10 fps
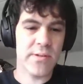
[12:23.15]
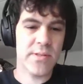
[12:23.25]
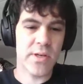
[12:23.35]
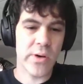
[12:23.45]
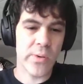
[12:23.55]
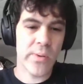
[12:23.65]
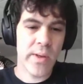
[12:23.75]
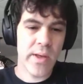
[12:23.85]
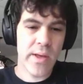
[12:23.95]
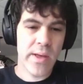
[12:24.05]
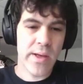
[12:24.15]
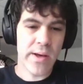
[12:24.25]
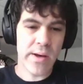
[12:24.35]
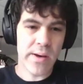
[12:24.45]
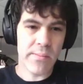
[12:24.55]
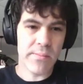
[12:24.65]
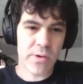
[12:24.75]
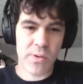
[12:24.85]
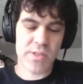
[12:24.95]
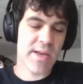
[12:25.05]
So, of
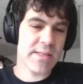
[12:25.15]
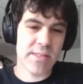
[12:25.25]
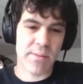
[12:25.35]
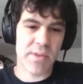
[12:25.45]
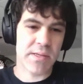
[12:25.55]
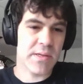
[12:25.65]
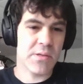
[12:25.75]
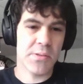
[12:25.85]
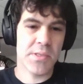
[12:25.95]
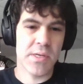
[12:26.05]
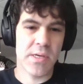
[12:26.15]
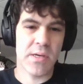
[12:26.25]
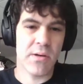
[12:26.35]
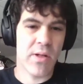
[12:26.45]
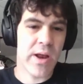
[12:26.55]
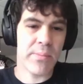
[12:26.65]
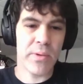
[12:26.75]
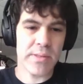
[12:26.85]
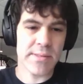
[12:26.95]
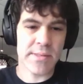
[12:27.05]
course, that's something that you see in a lot of
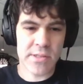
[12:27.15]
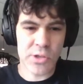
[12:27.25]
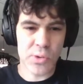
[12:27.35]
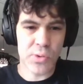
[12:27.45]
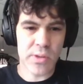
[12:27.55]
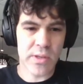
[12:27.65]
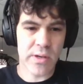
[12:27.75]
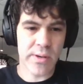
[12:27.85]
places too. That